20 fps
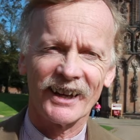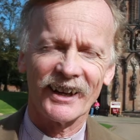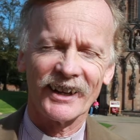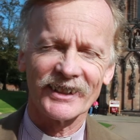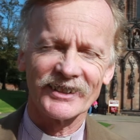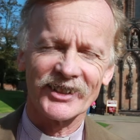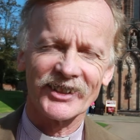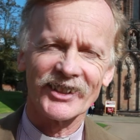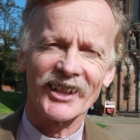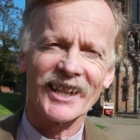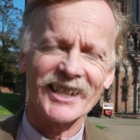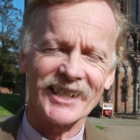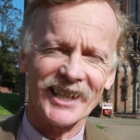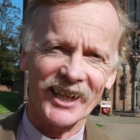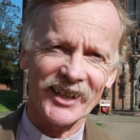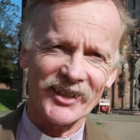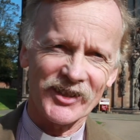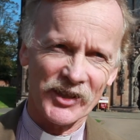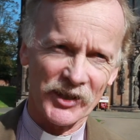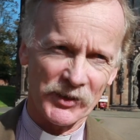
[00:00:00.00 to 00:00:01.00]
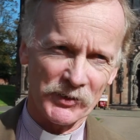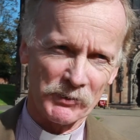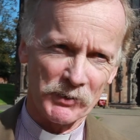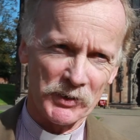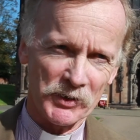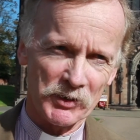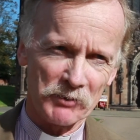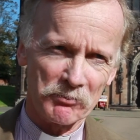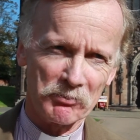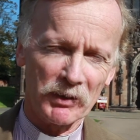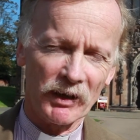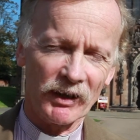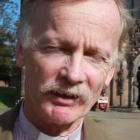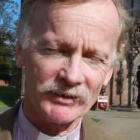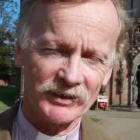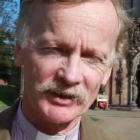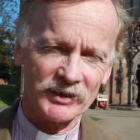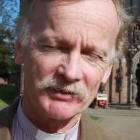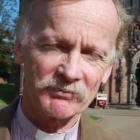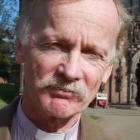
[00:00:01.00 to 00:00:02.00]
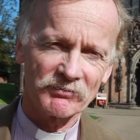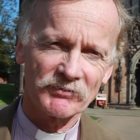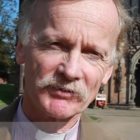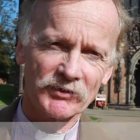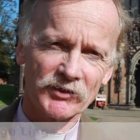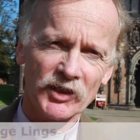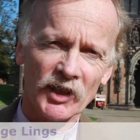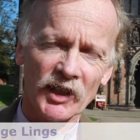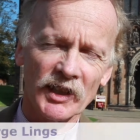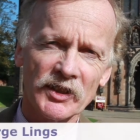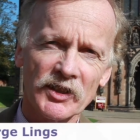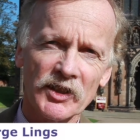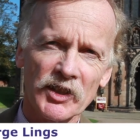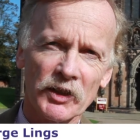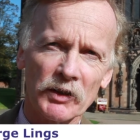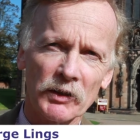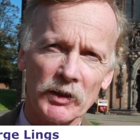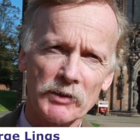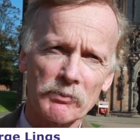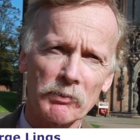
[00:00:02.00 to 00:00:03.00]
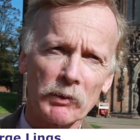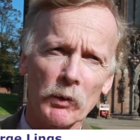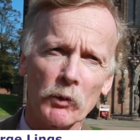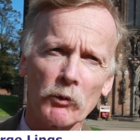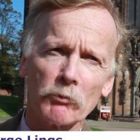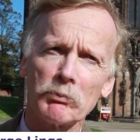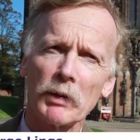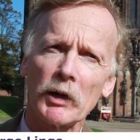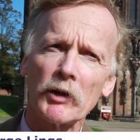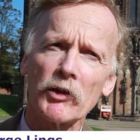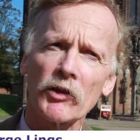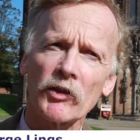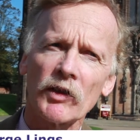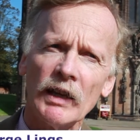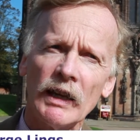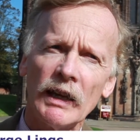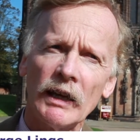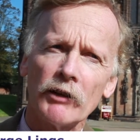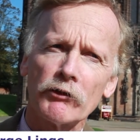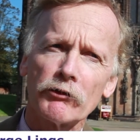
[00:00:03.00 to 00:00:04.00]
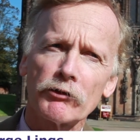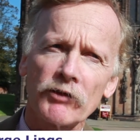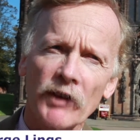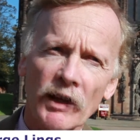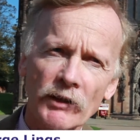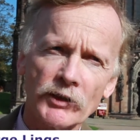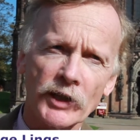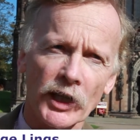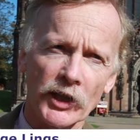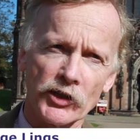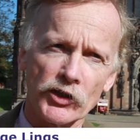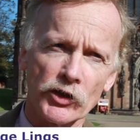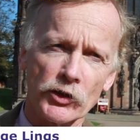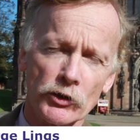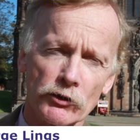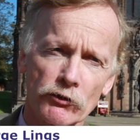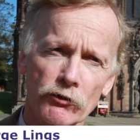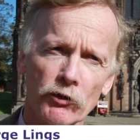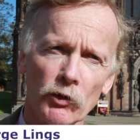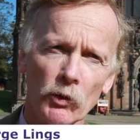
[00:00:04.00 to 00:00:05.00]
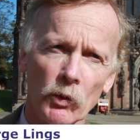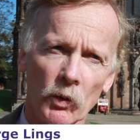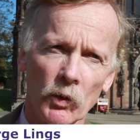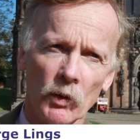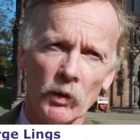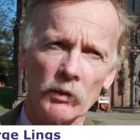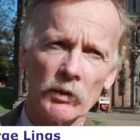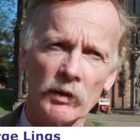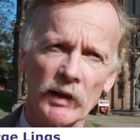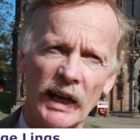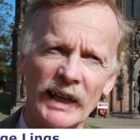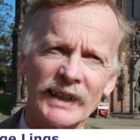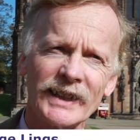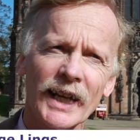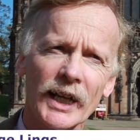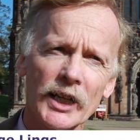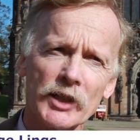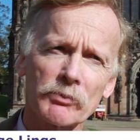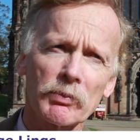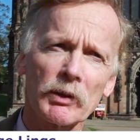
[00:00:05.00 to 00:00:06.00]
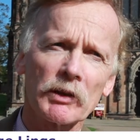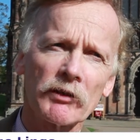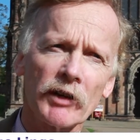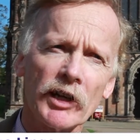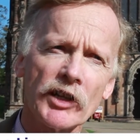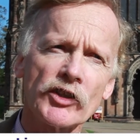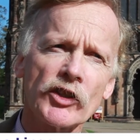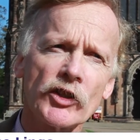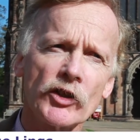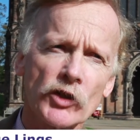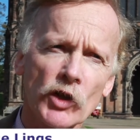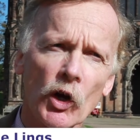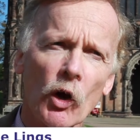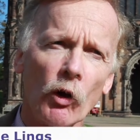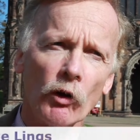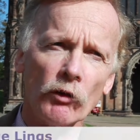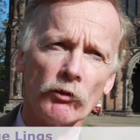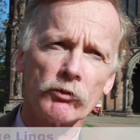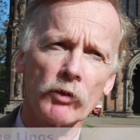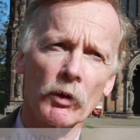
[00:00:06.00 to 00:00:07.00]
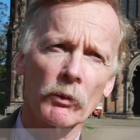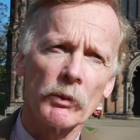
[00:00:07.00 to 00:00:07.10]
Today's lecture was about trying to explore both foundations for and explorations of what